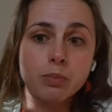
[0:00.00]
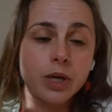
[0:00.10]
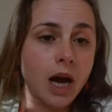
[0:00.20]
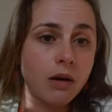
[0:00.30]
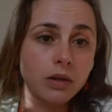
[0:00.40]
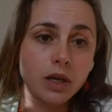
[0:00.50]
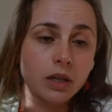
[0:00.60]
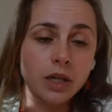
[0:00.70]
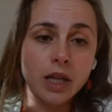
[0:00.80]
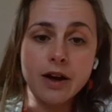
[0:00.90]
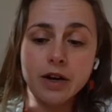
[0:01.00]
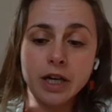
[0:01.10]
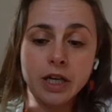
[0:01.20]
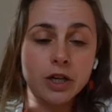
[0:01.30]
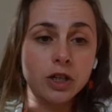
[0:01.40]
put out a little a
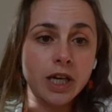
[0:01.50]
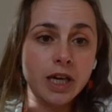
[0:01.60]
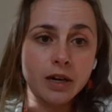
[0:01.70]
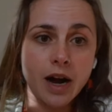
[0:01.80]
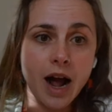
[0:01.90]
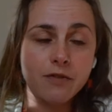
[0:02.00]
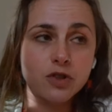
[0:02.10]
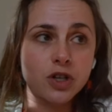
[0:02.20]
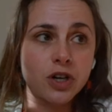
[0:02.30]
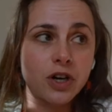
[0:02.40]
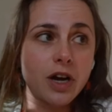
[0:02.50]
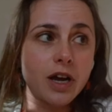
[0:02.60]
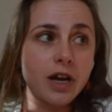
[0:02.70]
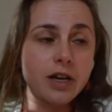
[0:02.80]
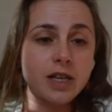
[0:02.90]
year later after
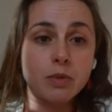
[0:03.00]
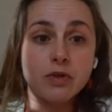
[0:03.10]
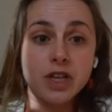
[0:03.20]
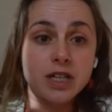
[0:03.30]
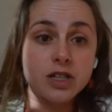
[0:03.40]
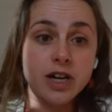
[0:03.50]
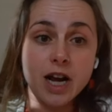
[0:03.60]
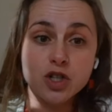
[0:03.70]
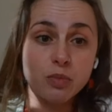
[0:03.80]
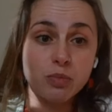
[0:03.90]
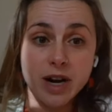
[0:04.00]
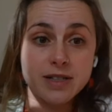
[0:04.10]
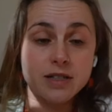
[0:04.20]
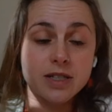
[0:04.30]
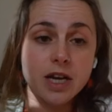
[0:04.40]
some of the international
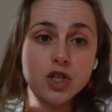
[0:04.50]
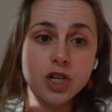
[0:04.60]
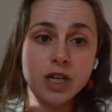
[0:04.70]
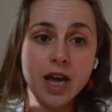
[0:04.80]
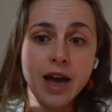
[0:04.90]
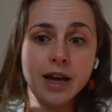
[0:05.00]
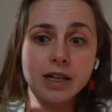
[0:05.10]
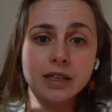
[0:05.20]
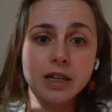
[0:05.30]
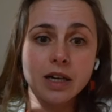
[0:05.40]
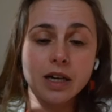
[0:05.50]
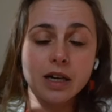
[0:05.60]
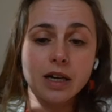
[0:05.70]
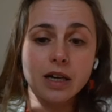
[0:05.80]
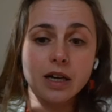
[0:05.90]
press attention had
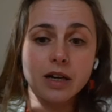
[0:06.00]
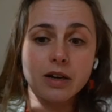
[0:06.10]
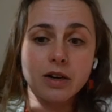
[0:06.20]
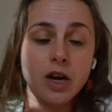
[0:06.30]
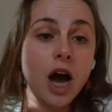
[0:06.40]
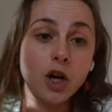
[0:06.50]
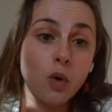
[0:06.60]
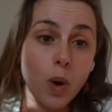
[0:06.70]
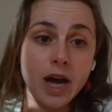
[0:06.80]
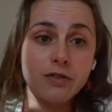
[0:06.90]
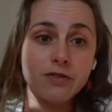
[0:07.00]
gone away